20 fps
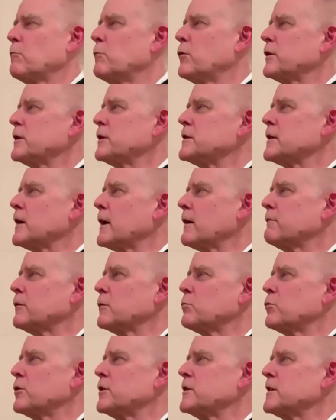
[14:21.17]

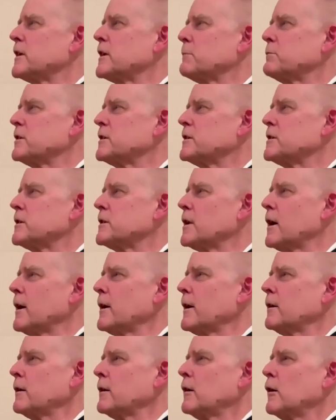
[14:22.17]
bodhisattva precept, is
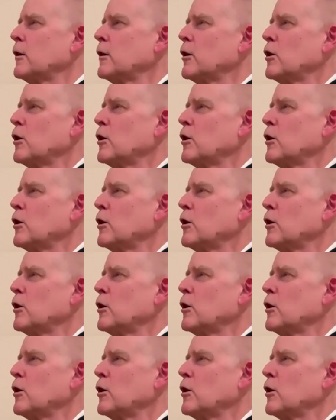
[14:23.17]
not